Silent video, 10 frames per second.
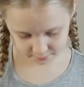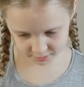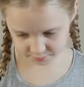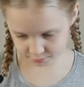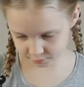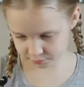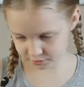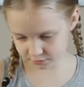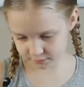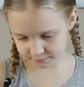Purple,
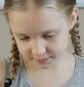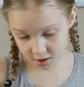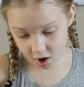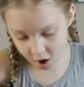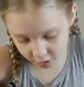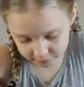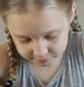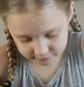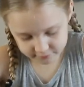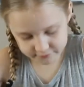blue, and pink.
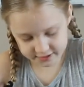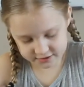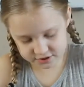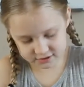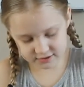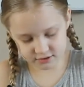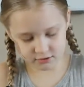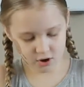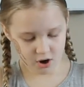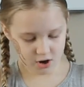Oh, here's her little
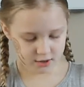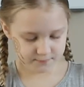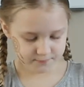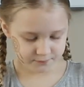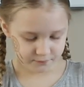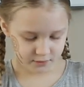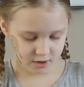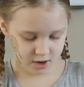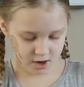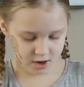card.
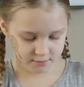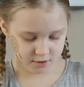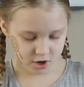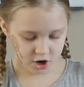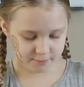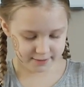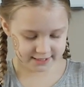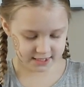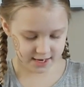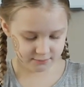Um, her
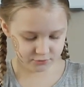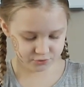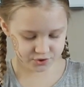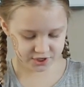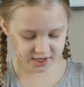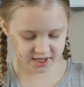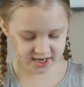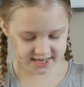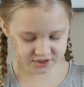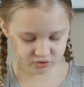bedtime
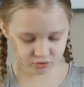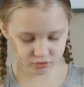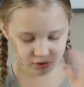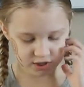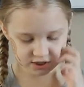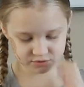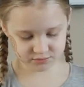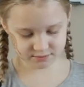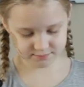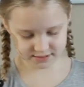routine is
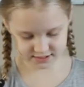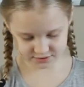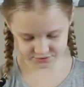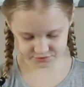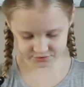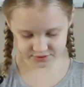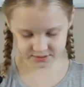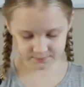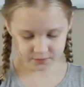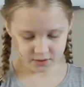crossword
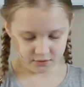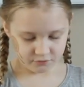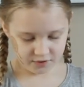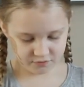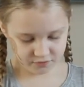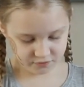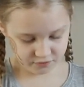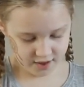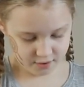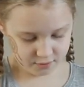puzzles. Favorite
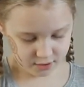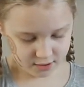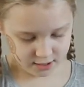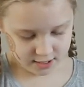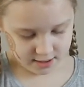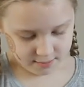flower,